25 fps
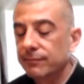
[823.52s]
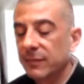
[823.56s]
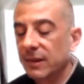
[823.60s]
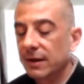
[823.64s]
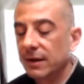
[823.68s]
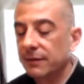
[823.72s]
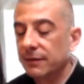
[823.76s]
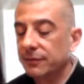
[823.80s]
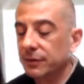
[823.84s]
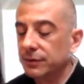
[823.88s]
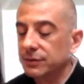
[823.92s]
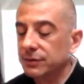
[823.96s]

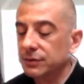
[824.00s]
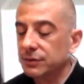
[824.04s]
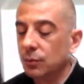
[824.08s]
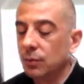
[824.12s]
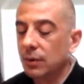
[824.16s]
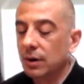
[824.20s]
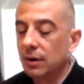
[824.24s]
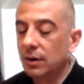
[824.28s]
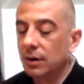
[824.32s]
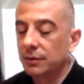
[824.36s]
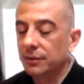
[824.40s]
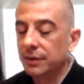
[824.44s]
If there is a
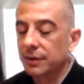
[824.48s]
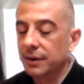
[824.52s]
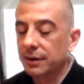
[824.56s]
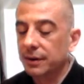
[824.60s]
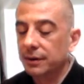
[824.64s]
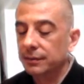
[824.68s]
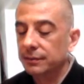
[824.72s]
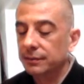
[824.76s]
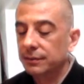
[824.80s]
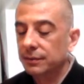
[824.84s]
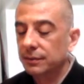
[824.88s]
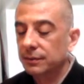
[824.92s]
wall
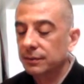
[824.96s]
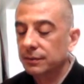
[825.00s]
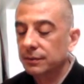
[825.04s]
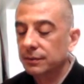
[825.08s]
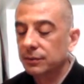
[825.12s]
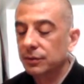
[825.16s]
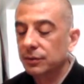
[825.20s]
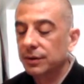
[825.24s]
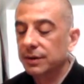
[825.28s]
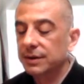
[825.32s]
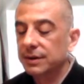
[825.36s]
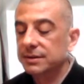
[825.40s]
there,
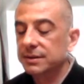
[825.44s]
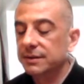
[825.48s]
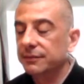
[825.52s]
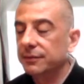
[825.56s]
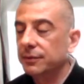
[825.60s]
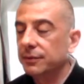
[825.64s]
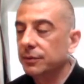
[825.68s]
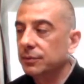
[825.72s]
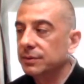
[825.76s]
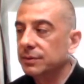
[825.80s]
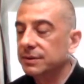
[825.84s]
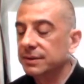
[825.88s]
look as if
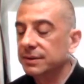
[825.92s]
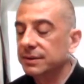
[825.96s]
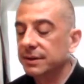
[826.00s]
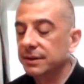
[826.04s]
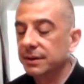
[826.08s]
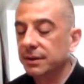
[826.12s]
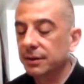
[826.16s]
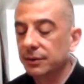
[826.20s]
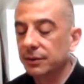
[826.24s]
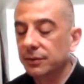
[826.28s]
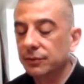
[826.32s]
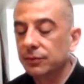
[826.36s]
you were
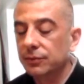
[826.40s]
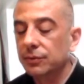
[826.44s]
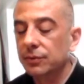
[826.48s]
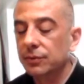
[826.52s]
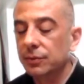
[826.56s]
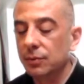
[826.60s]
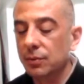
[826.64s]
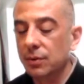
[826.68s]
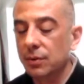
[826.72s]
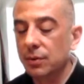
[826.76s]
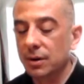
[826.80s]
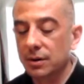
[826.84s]
seeing through the
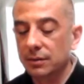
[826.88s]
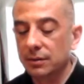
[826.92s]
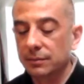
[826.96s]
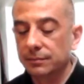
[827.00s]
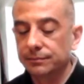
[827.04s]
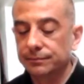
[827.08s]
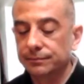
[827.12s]
wall.